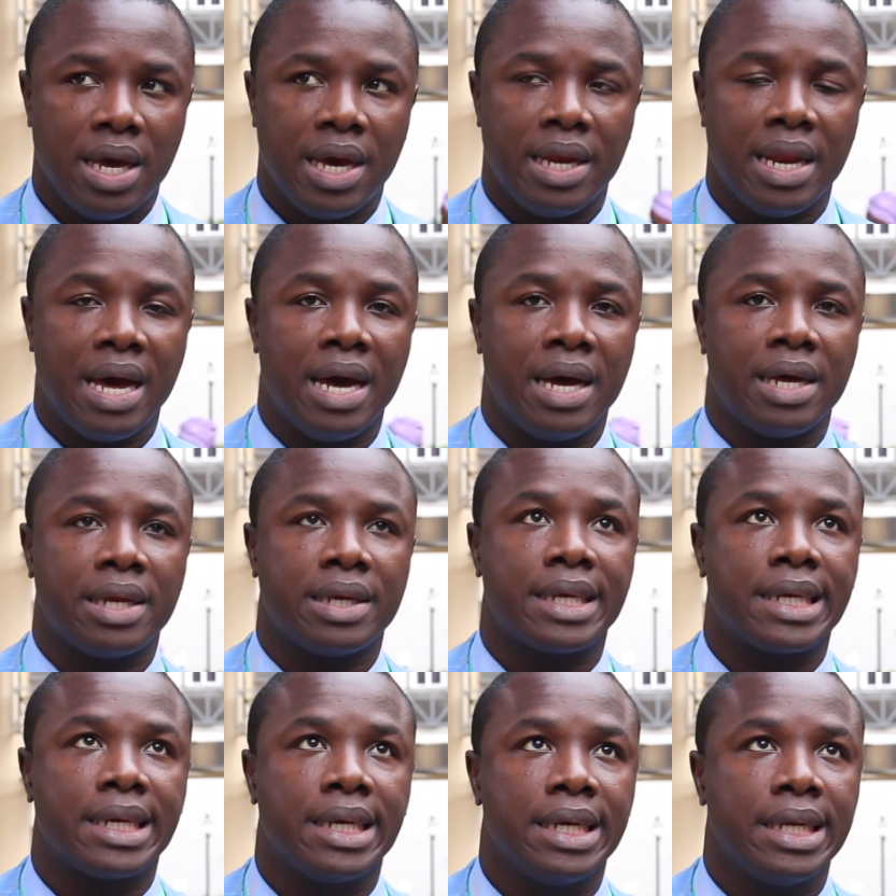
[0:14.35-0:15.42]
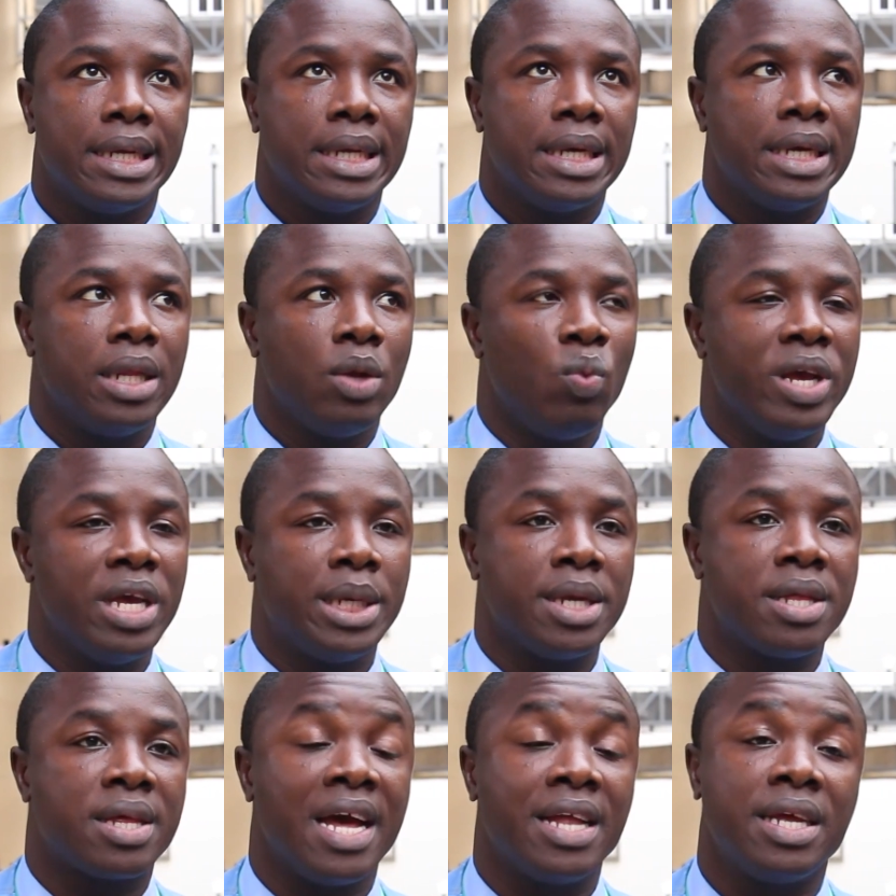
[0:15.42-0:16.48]
And we
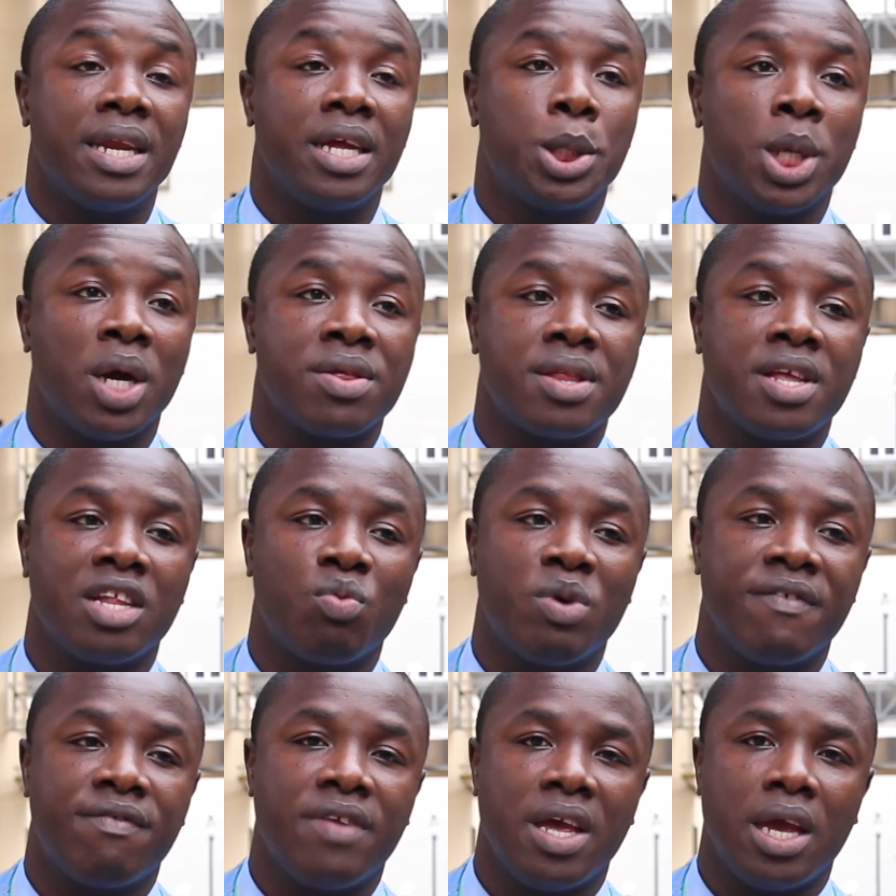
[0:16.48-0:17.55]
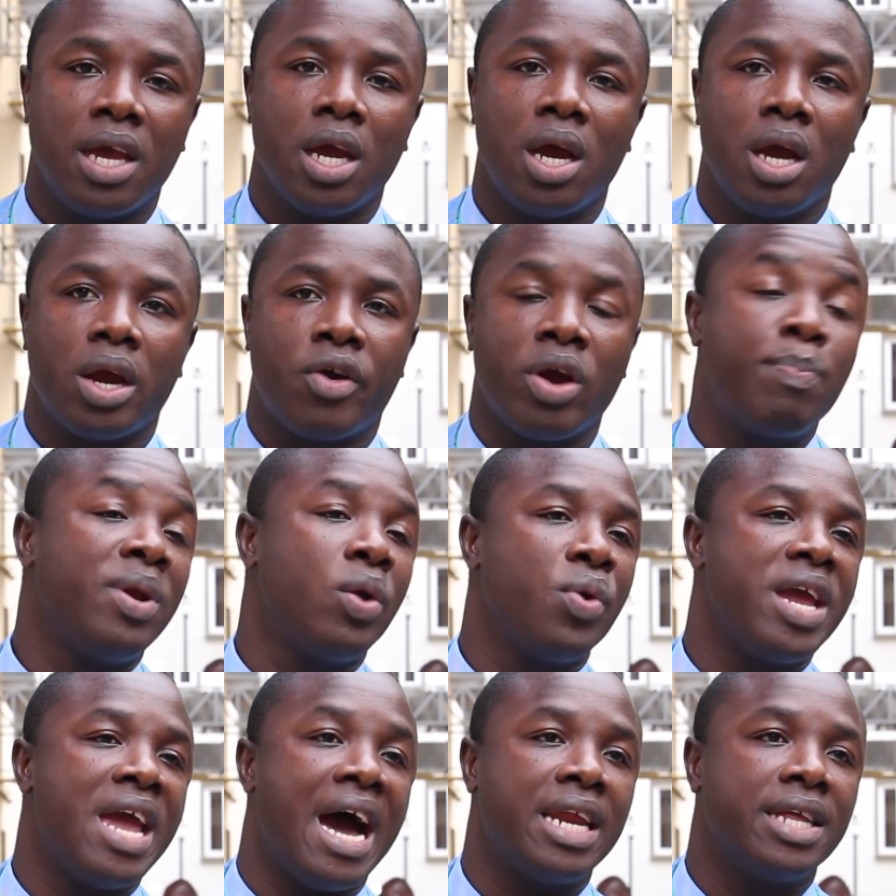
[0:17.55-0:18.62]
just getting adjusted with the crippling
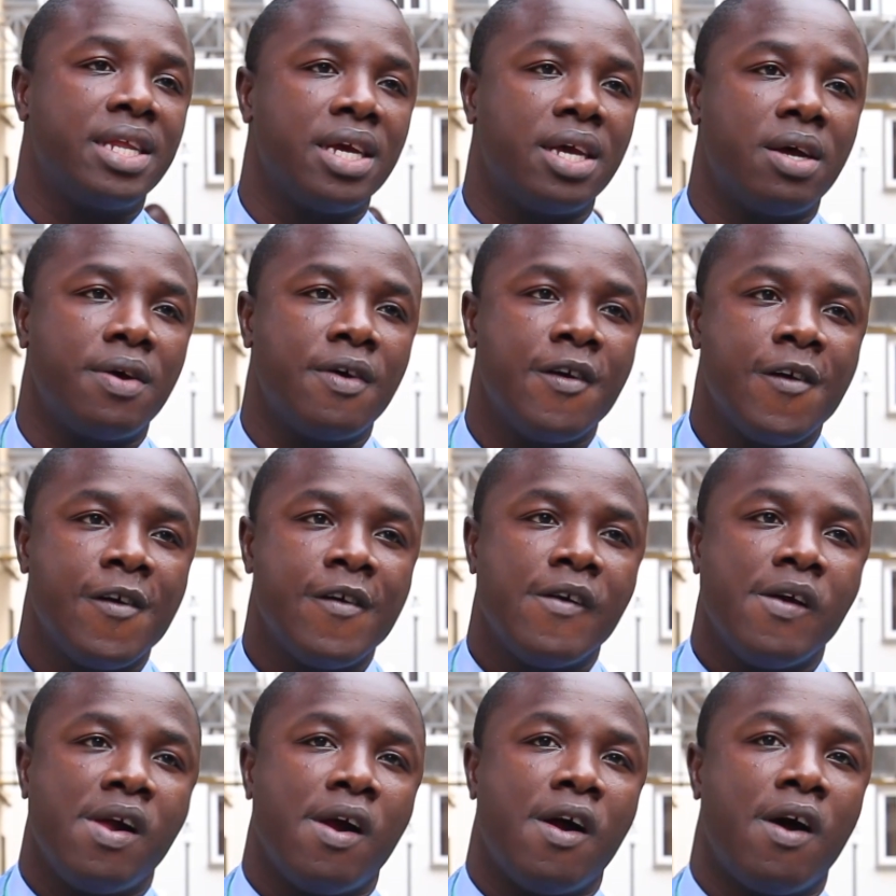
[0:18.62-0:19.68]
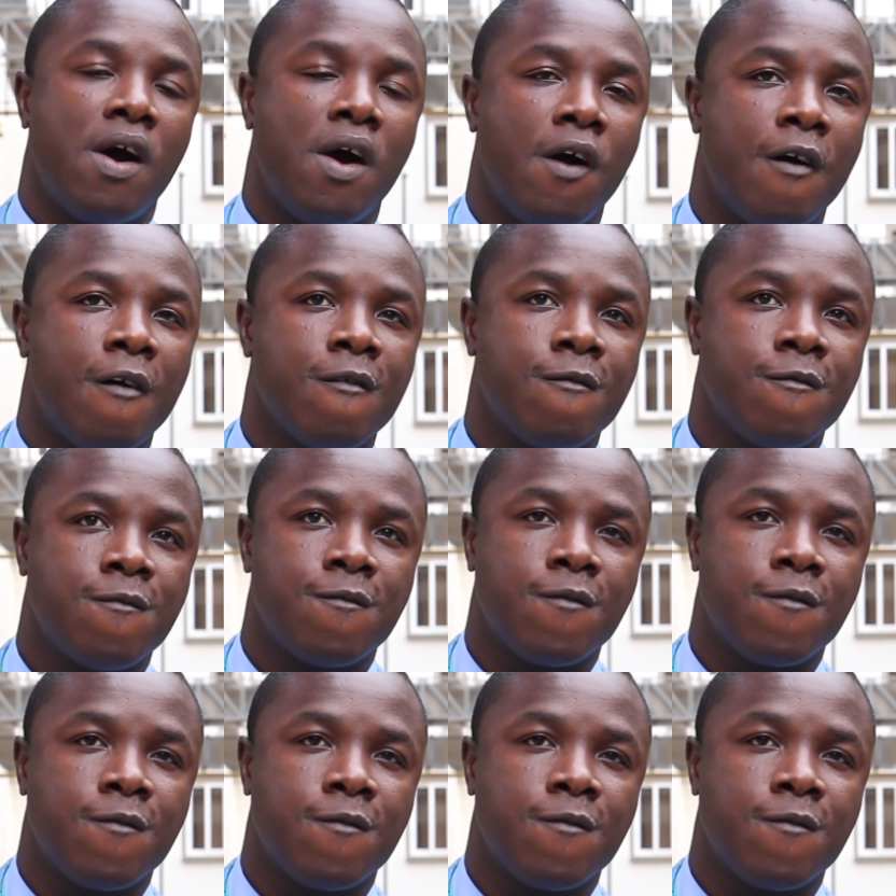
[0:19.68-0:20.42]
reality of